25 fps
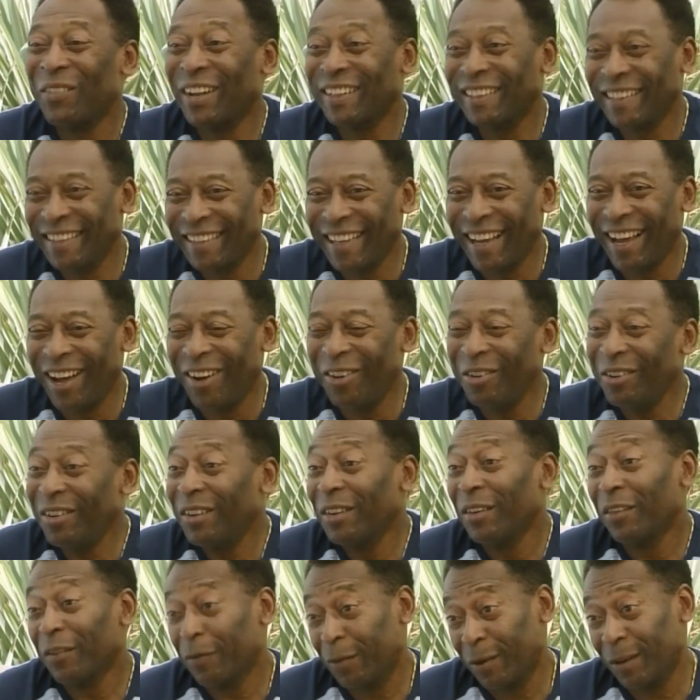but now,
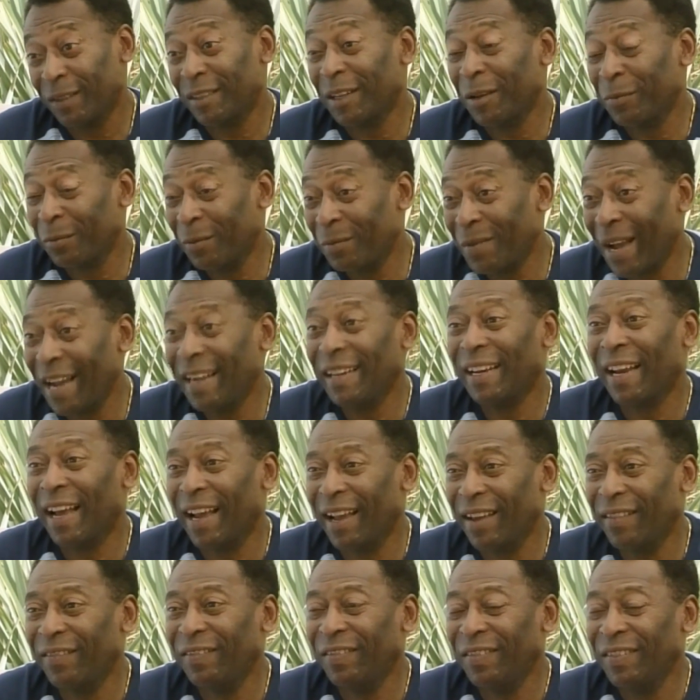for example, my
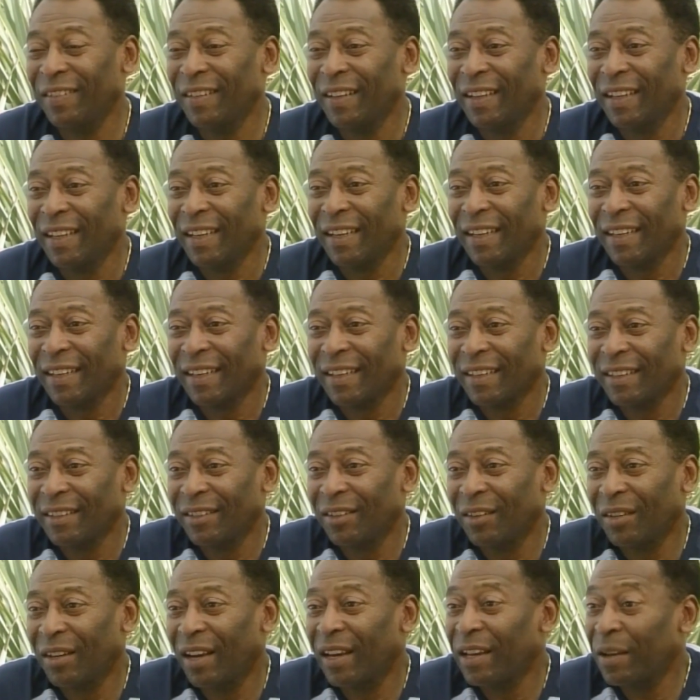life,
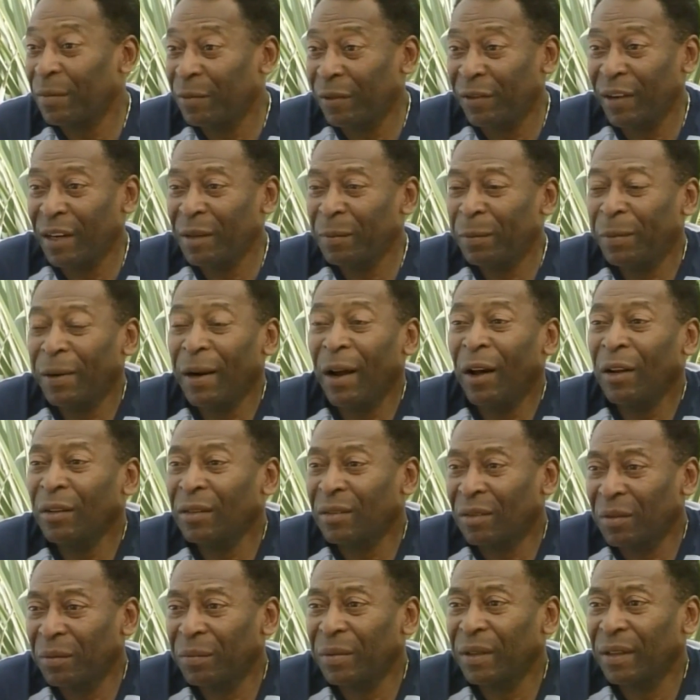you know, I am very
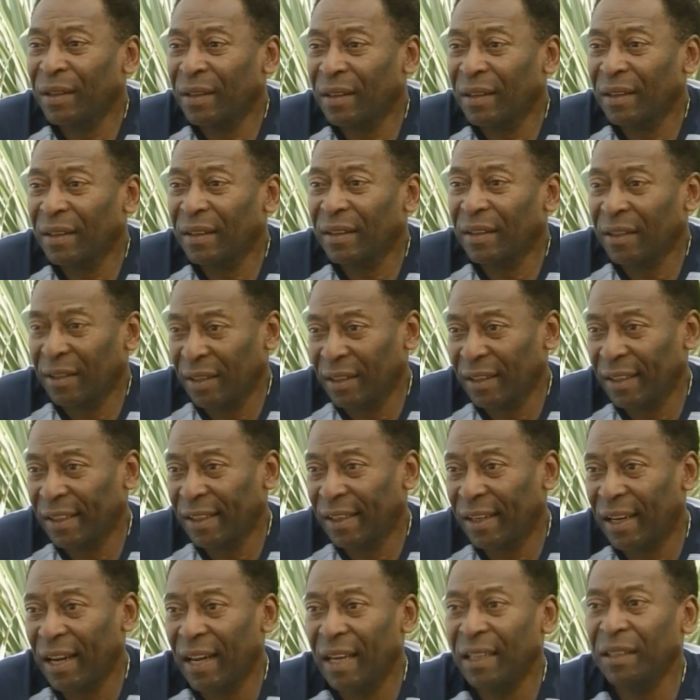proud to be here
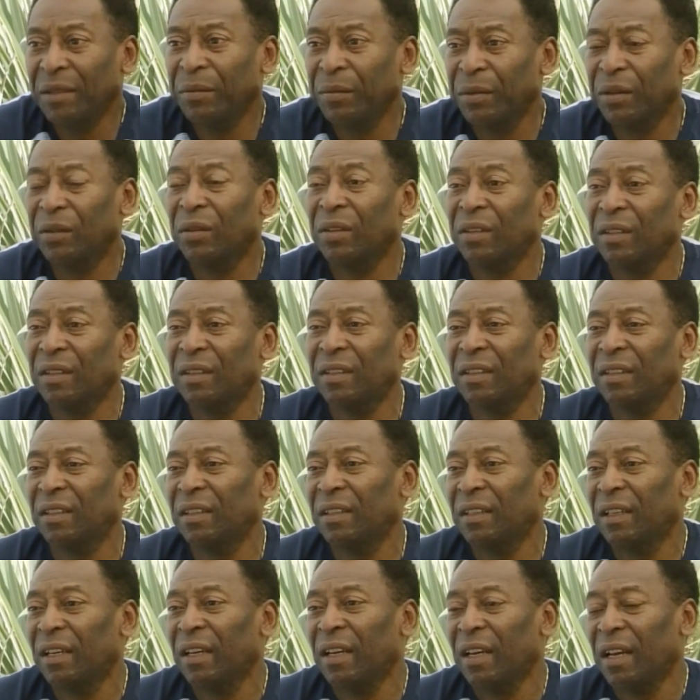in Cannes because
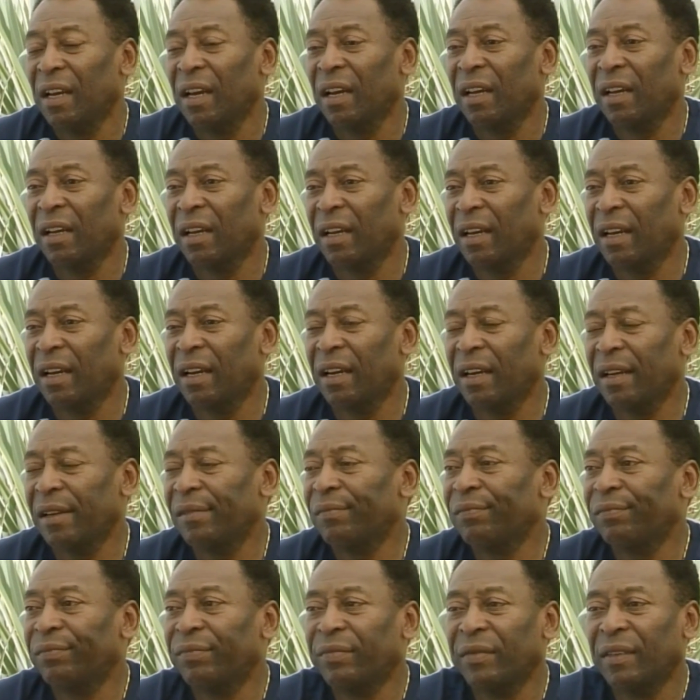uh,
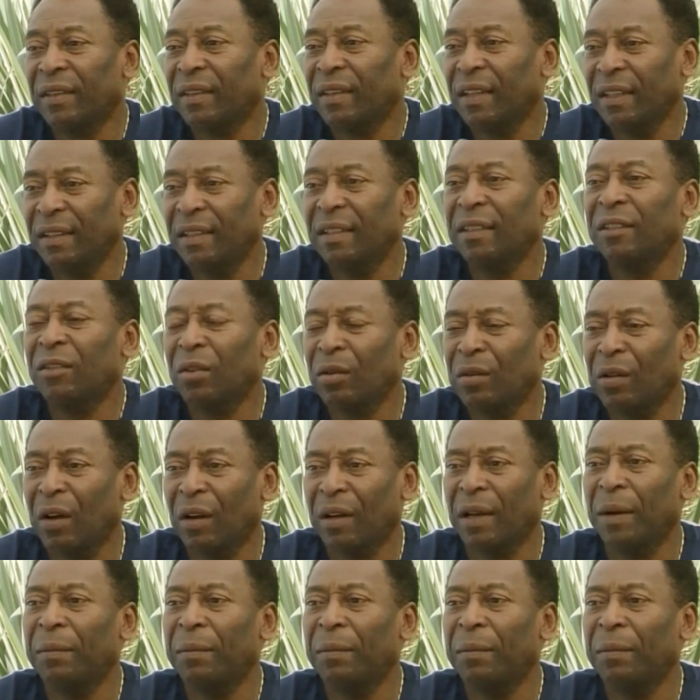this is to talk